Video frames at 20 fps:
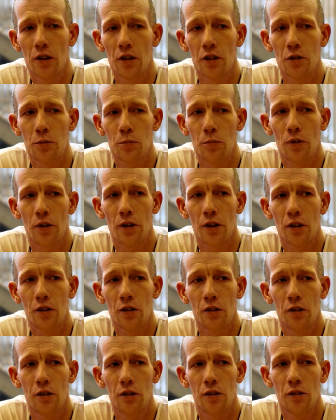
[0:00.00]
it's pretty
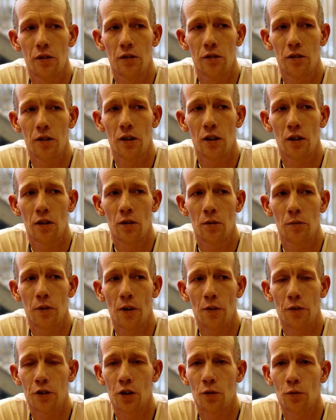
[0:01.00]
good. I've
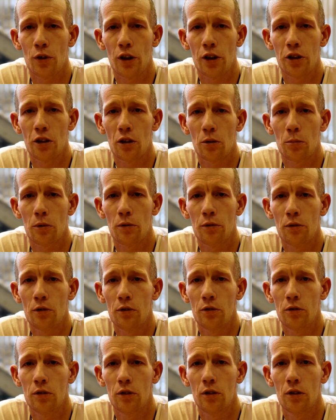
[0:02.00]
never done retail
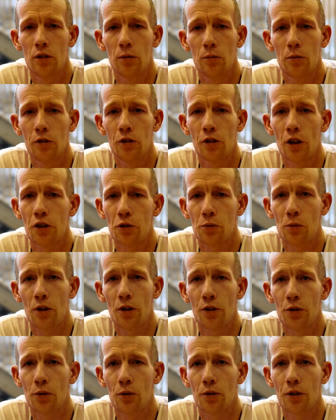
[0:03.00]
before. That's why I
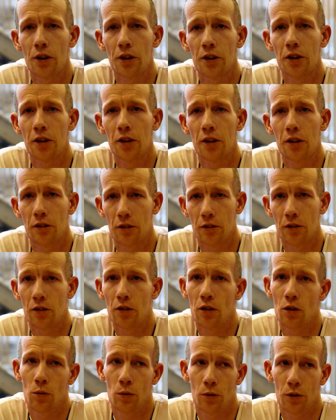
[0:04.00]
thought I'd
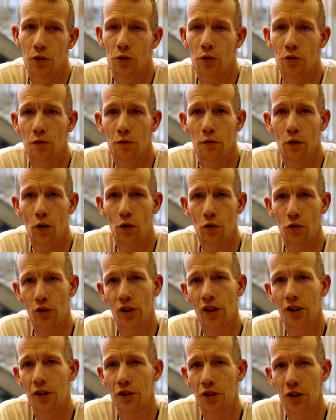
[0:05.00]
go and do some
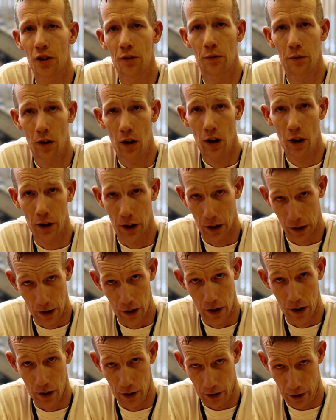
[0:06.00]
voluntary to see if I
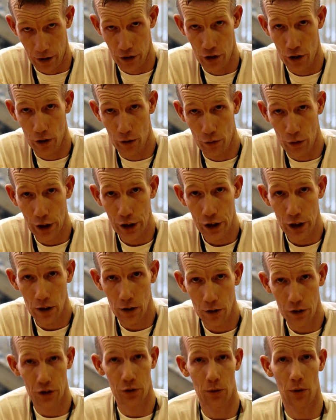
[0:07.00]
enjoy
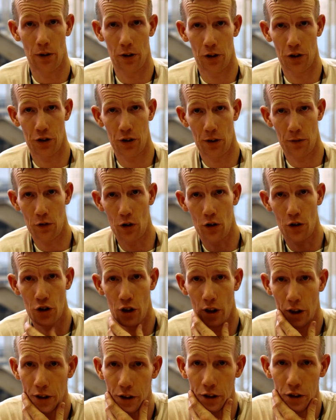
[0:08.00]
retail. So, because I've got a
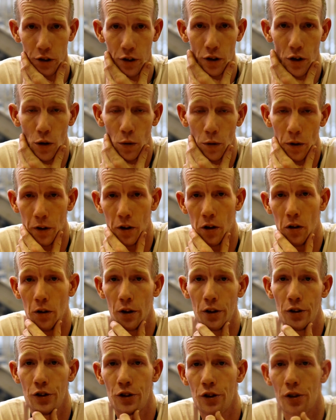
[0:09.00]
chance of going to
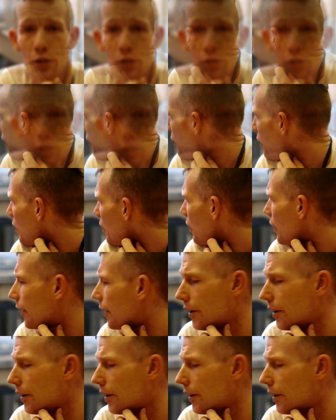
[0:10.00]
college. So,